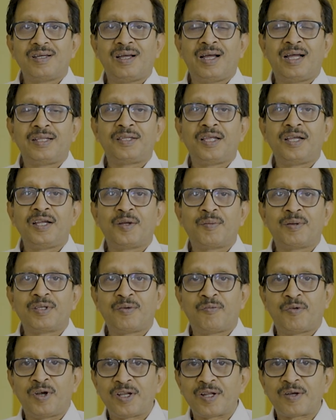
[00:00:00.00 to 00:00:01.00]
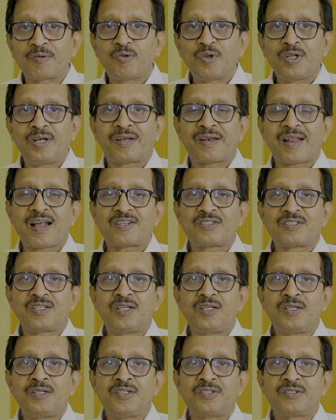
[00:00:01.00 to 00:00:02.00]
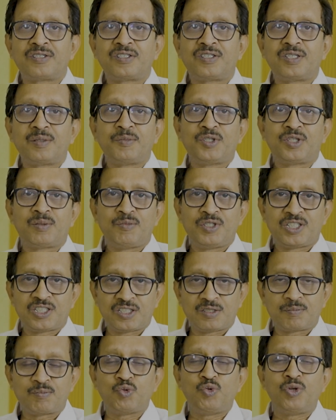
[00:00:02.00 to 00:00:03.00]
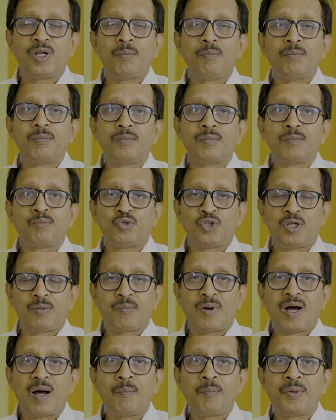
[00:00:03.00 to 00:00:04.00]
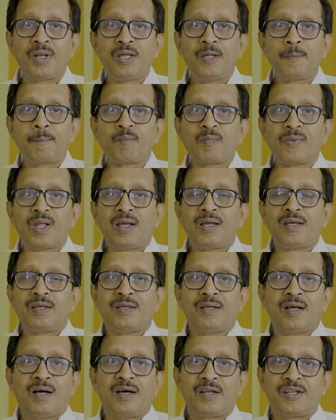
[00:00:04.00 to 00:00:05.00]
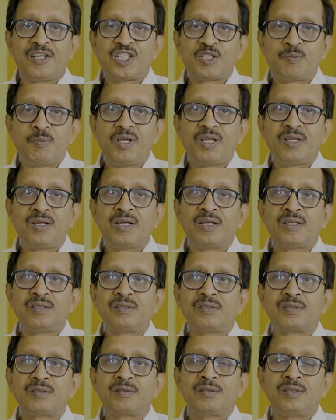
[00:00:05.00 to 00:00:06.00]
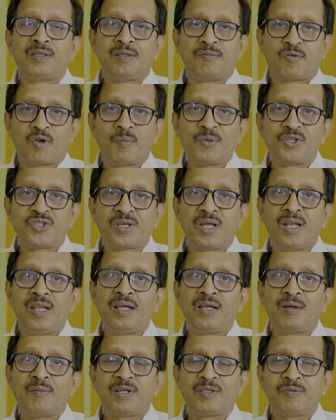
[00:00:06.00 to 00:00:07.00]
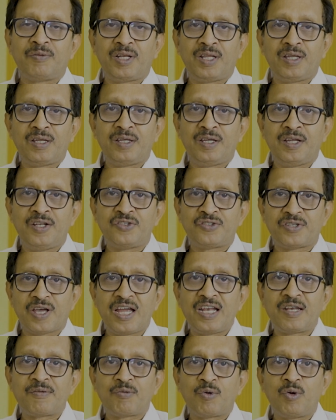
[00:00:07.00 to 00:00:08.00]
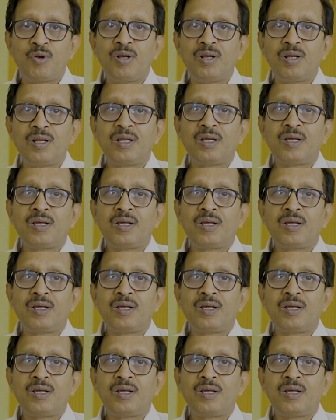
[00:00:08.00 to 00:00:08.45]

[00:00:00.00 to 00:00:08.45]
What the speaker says: I think it was a wonderful interaction discussing with Mrs. Poonam Bhambri. Her experience from skilling was very insightful.